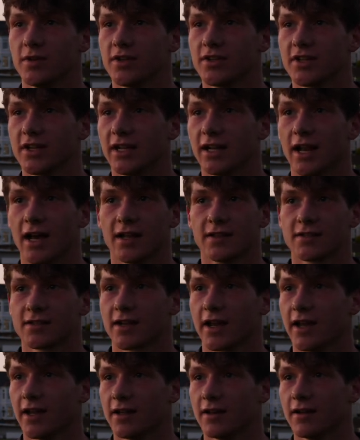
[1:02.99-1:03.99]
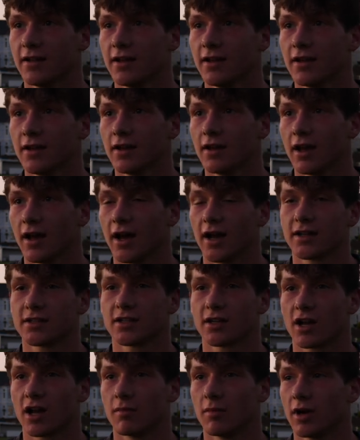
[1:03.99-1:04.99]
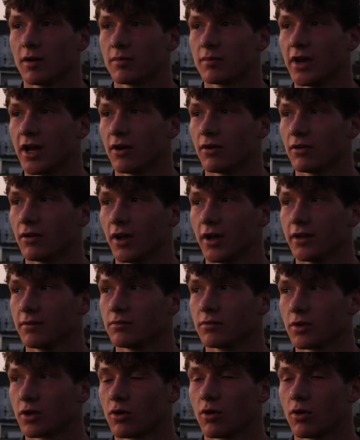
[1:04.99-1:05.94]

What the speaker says: you see lads getting asked to come up now, like,